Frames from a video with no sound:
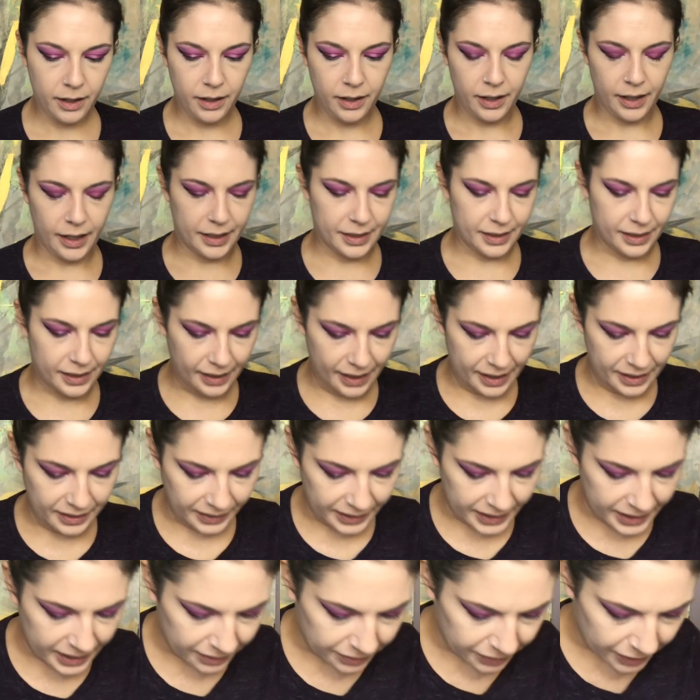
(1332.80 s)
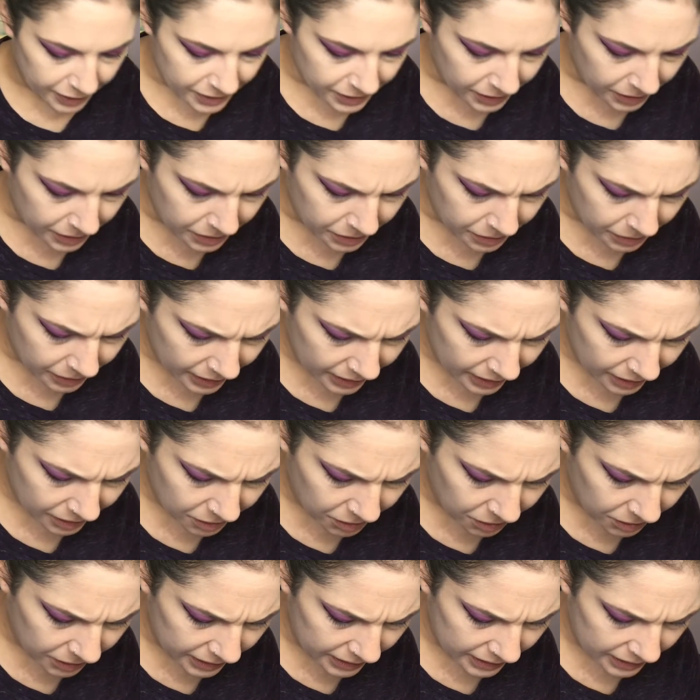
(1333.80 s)
And slightly different toned,
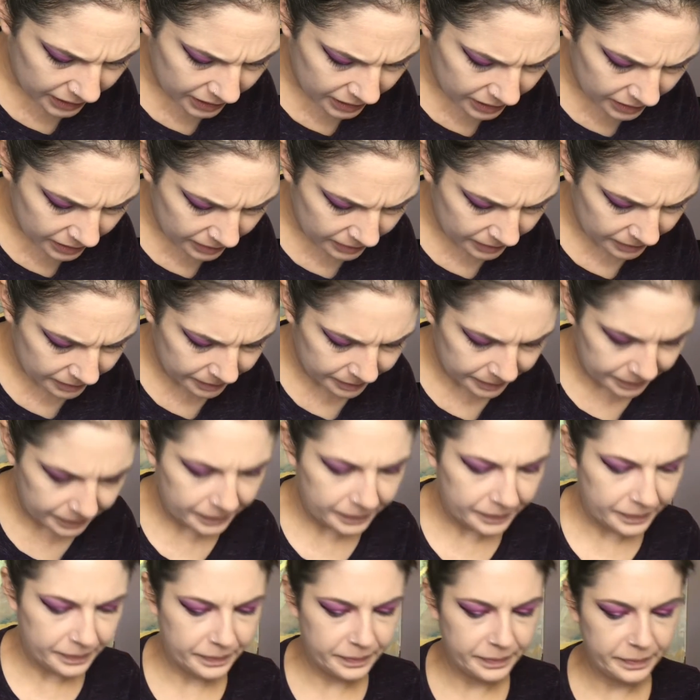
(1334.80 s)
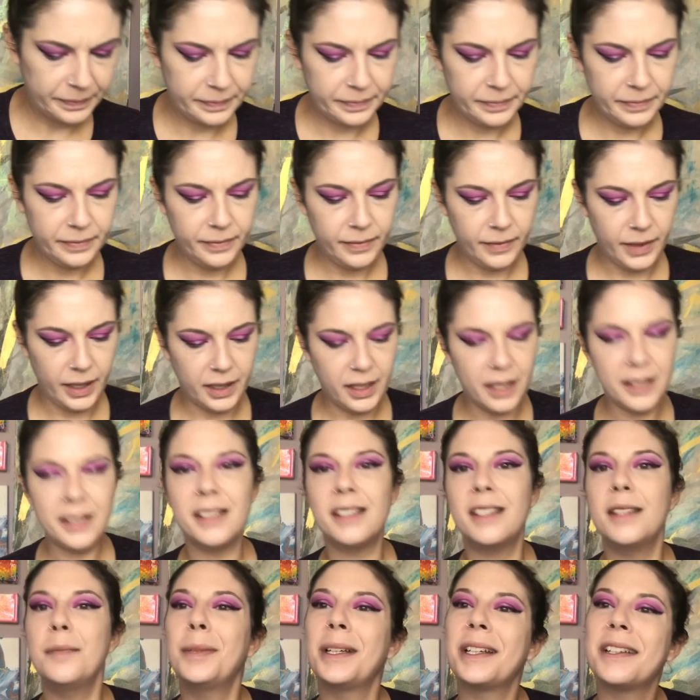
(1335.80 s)
actually. It doesn't
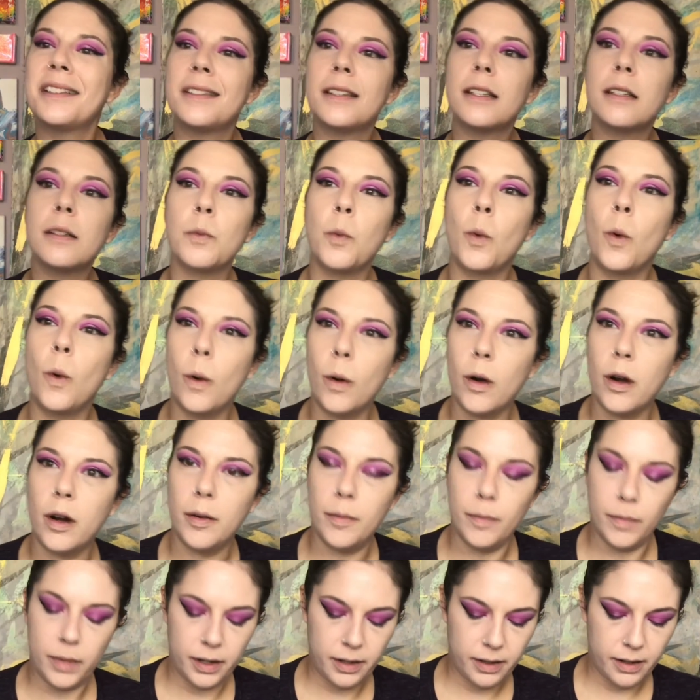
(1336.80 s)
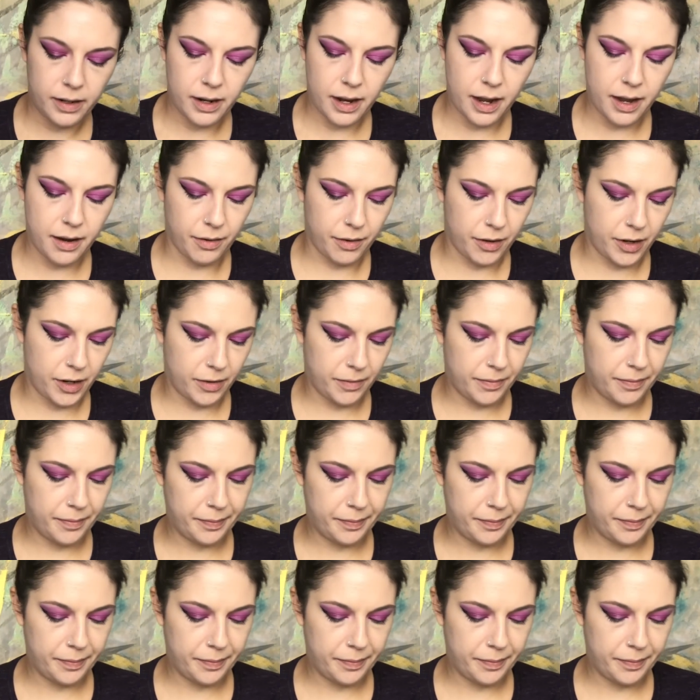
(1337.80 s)
seem like it's as warm. I don't know.